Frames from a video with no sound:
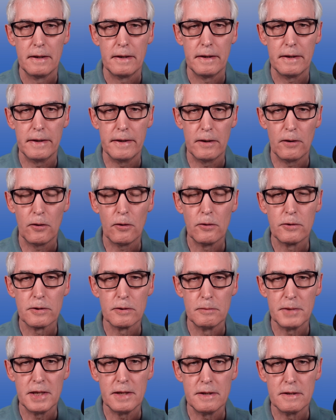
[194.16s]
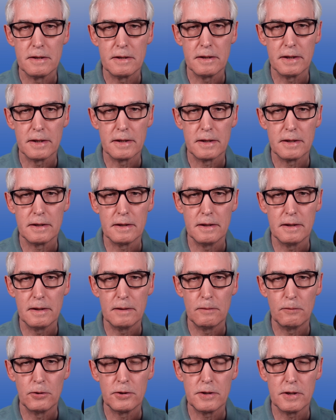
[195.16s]
It also means
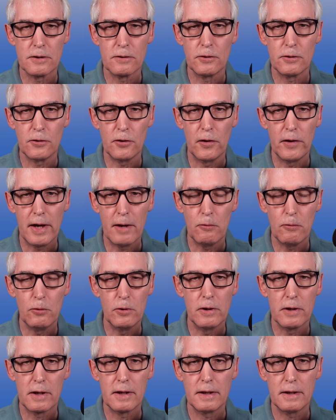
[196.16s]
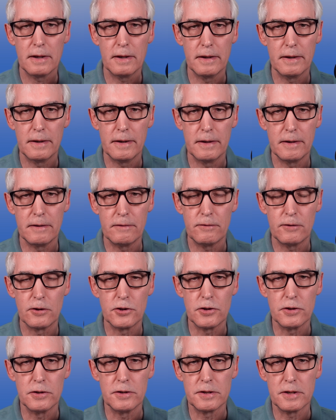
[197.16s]
that once it's on your network, it
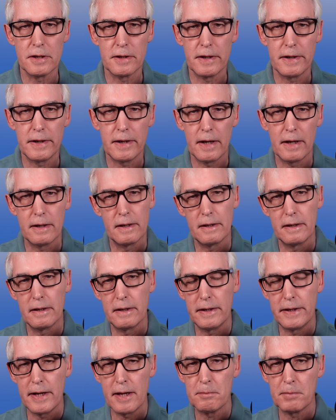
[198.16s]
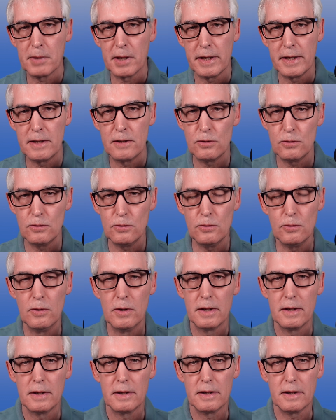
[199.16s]
functions as an AirPlay 2
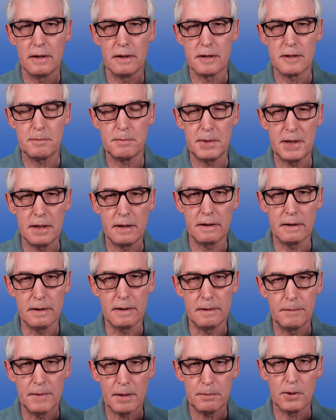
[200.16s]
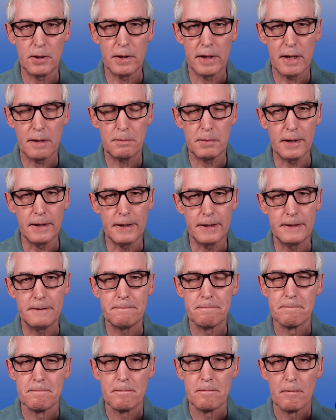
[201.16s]
speaker, an Apple AirPlay.
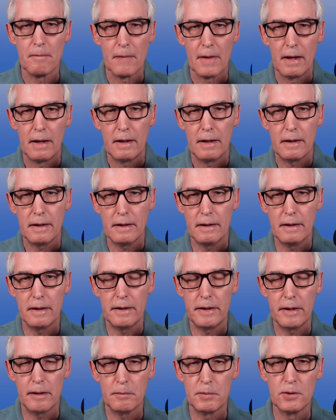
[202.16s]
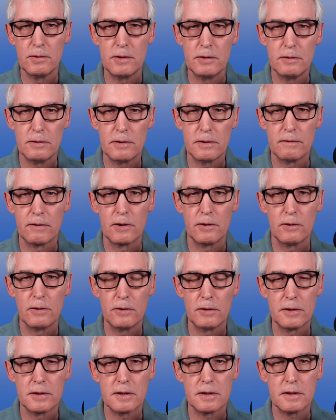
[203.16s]
Now Bluetooth of
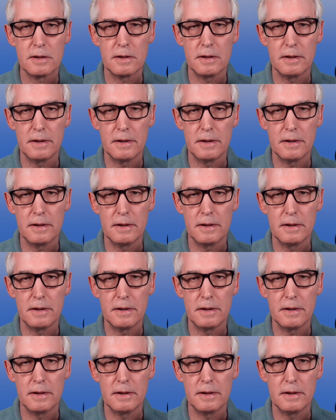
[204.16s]
course